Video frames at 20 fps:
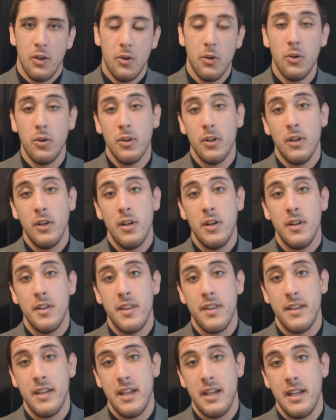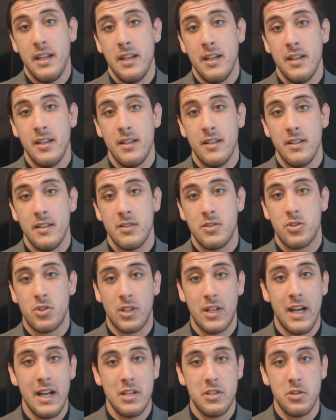or they
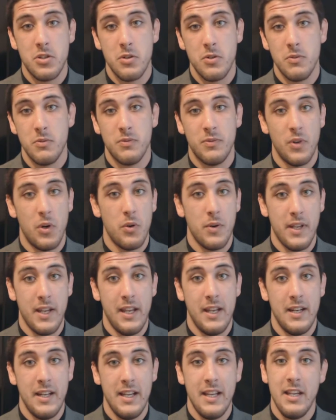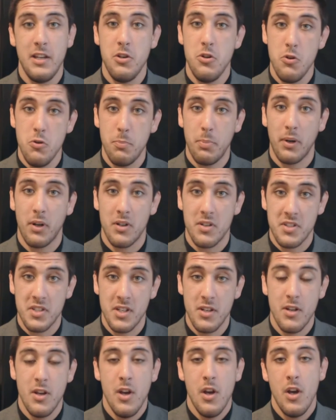try to vote in a new
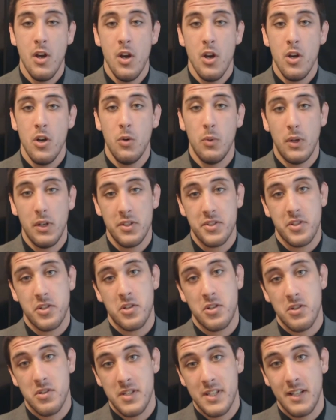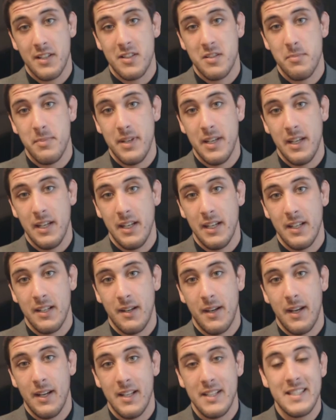person who also turns out to be
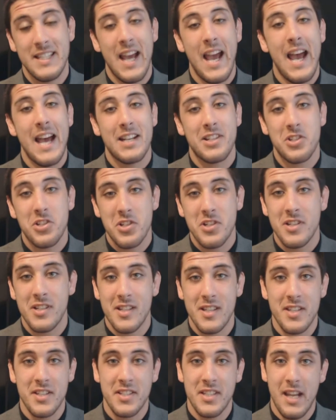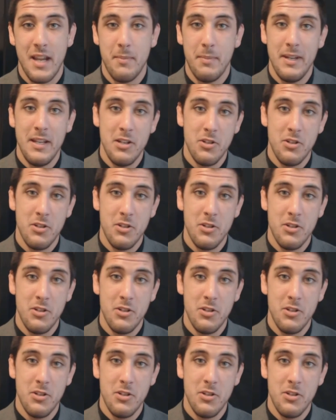attached to the same